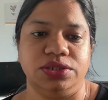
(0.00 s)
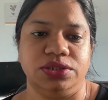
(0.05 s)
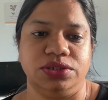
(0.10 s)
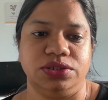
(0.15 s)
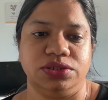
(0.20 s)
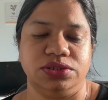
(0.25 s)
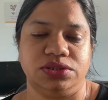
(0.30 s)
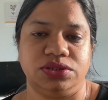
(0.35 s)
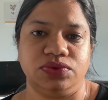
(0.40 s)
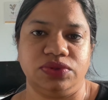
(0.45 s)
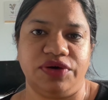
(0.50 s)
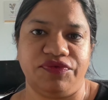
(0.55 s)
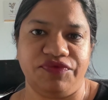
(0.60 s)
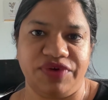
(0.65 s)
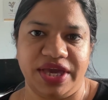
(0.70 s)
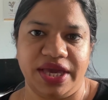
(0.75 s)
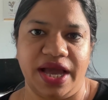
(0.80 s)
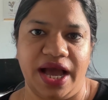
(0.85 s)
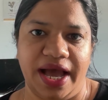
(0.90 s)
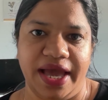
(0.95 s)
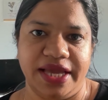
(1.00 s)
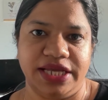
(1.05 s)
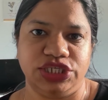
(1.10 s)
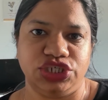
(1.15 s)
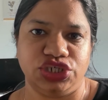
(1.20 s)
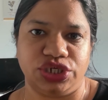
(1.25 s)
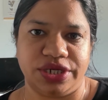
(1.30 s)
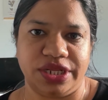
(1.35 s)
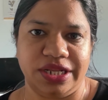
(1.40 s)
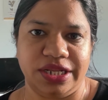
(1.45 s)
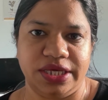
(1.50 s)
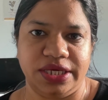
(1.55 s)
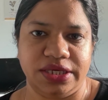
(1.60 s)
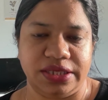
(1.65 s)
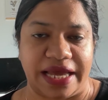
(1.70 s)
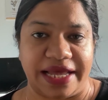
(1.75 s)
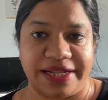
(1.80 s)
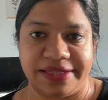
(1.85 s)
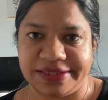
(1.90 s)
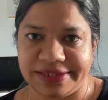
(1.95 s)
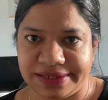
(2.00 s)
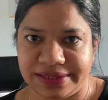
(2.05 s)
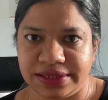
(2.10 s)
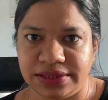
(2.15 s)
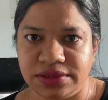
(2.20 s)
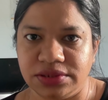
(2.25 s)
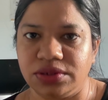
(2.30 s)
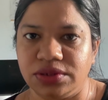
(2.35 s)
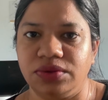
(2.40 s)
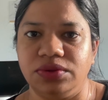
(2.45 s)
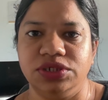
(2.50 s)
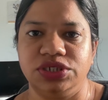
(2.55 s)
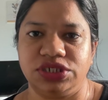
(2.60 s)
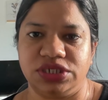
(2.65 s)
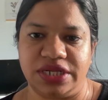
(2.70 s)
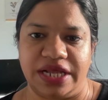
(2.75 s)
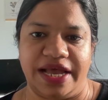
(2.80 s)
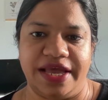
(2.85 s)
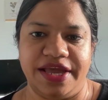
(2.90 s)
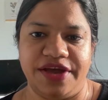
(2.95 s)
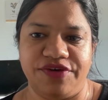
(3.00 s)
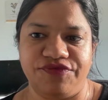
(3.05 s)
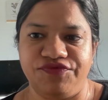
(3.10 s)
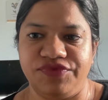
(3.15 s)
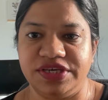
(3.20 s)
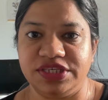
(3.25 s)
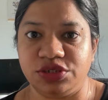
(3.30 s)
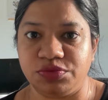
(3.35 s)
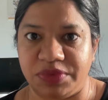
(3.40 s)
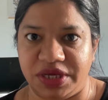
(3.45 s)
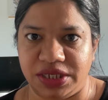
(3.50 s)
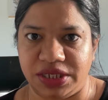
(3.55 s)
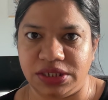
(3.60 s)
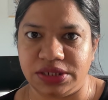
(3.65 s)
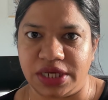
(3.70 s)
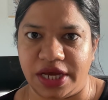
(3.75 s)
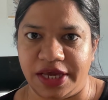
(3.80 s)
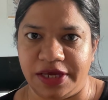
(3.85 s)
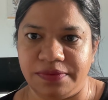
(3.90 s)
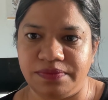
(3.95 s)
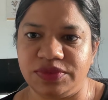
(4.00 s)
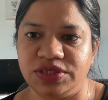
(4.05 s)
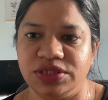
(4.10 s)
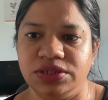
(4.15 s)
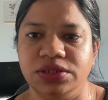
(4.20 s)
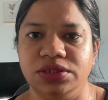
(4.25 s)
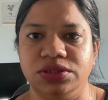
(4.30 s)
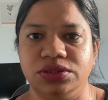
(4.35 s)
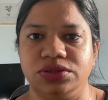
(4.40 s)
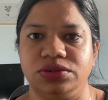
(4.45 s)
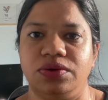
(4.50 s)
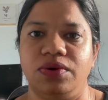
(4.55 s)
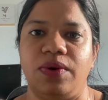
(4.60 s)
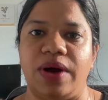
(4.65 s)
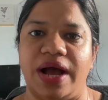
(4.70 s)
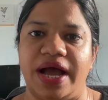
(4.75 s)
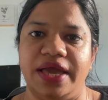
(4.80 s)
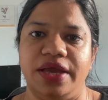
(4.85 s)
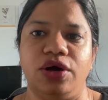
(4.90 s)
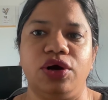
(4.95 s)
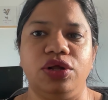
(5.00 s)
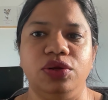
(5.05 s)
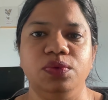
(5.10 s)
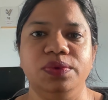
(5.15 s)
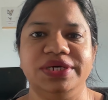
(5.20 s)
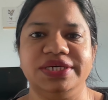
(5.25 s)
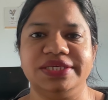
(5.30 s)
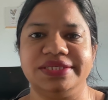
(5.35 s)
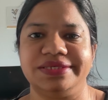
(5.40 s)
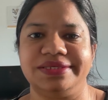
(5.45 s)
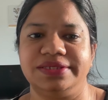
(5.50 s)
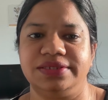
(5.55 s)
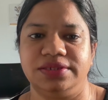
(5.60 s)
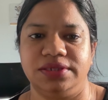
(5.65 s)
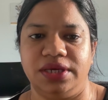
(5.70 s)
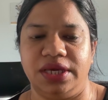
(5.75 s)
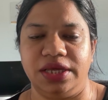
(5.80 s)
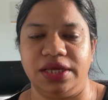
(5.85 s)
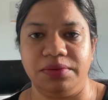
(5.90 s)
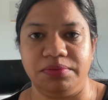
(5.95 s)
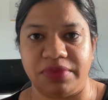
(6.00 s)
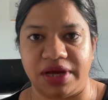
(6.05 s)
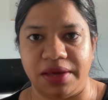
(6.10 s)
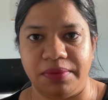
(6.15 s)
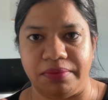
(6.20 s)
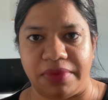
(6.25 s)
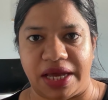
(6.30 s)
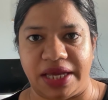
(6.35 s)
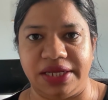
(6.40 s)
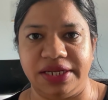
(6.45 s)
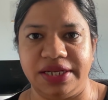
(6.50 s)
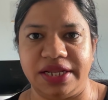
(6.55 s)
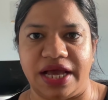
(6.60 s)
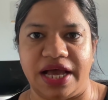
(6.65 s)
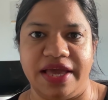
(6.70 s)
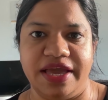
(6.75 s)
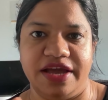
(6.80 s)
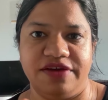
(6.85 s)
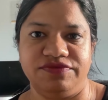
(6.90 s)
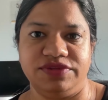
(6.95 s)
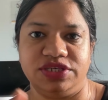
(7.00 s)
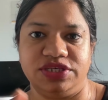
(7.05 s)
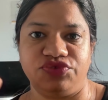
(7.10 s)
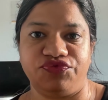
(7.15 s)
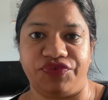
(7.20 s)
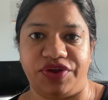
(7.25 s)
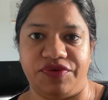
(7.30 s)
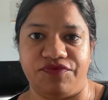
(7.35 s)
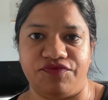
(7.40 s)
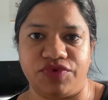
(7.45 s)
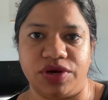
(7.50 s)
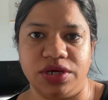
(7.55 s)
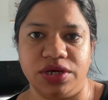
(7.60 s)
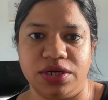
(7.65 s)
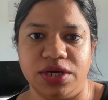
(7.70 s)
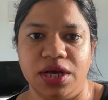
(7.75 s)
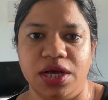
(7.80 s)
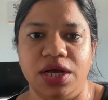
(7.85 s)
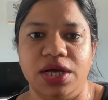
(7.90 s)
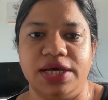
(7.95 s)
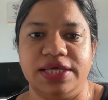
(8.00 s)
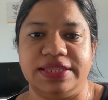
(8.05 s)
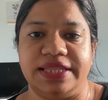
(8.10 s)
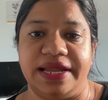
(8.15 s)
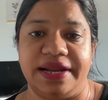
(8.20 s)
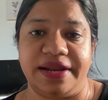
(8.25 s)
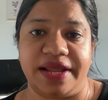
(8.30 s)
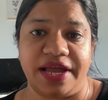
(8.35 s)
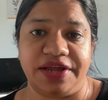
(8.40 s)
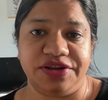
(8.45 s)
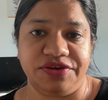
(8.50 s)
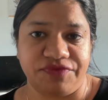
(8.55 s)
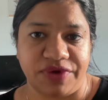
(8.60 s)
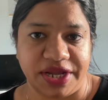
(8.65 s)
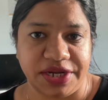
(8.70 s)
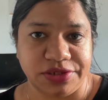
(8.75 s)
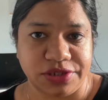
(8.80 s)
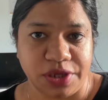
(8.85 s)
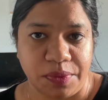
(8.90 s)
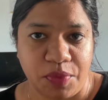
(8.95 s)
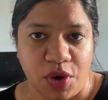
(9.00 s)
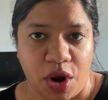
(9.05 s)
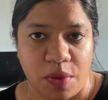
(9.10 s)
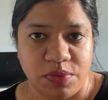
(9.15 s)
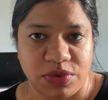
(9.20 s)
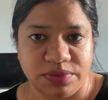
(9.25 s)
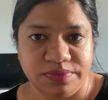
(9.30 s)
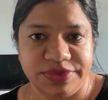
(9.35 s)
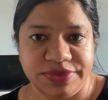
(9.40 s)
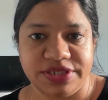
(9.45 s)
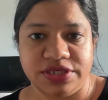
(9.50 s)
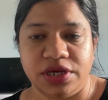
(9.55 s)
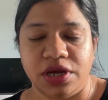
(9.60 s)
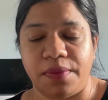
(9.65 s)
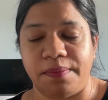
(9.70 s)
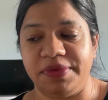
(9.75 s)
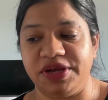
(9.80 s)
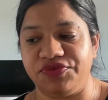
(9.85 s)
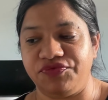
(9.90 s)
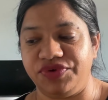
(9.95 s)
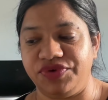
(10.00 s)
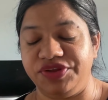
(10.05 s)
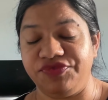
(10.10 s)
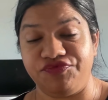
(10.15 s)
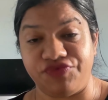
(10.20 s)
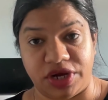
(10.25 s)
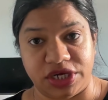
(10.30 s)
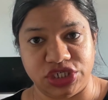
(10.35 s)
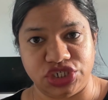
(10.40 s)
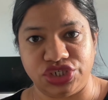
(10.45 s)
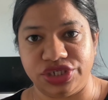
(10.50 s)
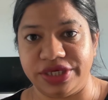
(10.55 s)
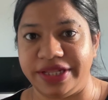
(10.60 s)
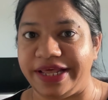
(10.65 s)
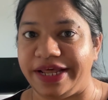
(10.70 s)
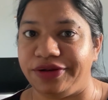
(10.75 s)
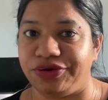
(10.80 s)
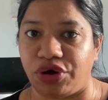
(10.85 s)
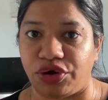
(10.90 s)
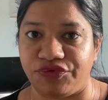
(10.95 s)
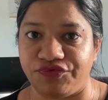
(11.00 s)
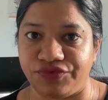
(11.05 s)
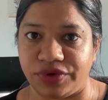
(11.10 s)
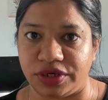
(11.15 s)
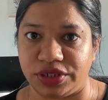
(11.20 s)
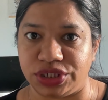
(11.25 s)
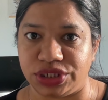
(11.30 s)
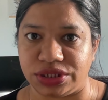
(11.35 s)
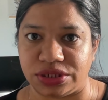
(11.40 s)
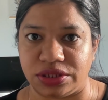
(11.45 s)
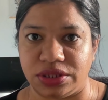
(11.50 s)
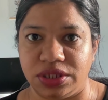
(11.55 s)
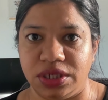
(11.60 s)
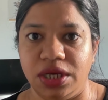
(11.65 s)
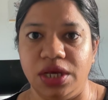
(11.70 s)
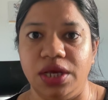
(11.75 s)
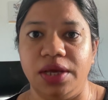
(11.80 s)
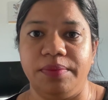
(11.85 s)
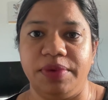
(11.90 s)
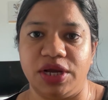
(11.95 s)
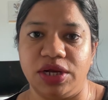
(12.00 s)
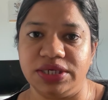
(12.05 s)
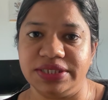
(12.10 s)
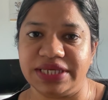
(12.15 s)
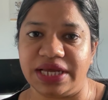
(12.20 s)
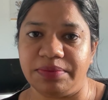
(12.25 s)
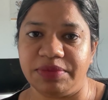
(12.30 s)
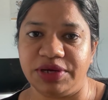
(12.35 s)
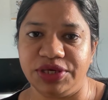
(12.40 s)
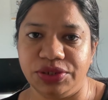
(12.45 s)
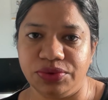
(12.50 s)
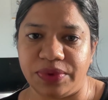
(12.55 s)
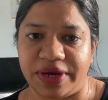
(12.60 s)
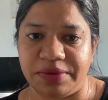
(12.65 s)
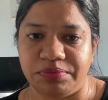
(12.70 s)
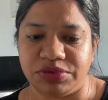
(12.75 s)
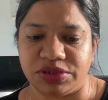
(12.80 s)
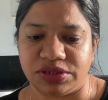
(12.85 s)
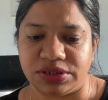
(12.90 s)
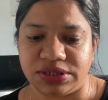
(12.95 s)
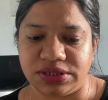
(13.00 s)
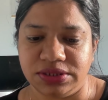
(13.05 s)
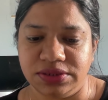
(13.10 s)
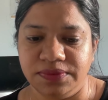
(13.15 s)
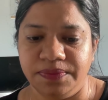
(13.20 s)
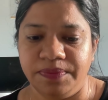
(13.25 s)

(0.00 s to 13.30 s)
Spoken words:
So the way I generally, and this is the question I have faced many times. So I always, in my mind, I have this framework that I divide the problems between functional and non-functional, because I'm a UI person.